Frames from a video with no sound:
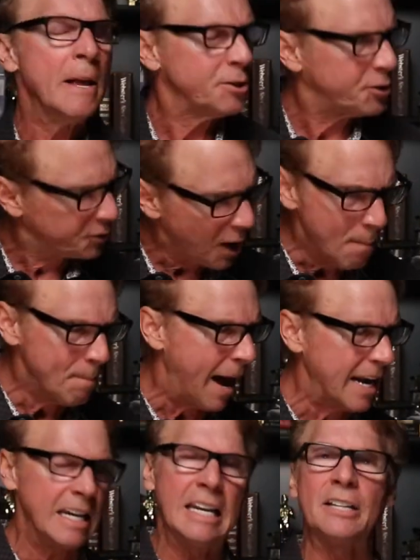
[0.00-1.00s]

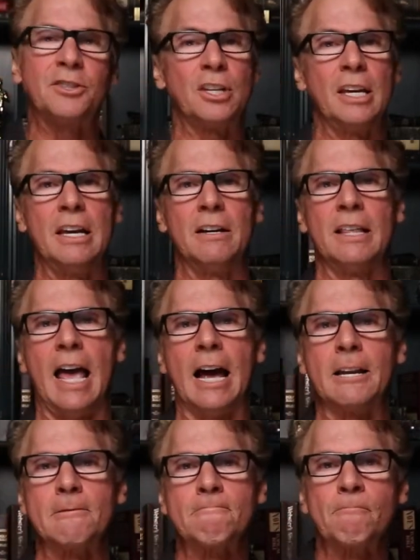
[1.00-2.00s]
Somebody needs to hear
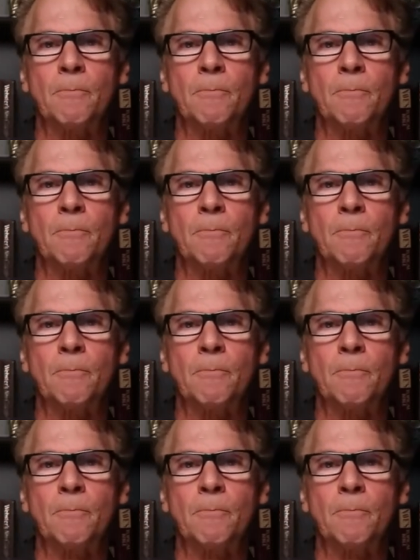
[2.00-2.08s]
that.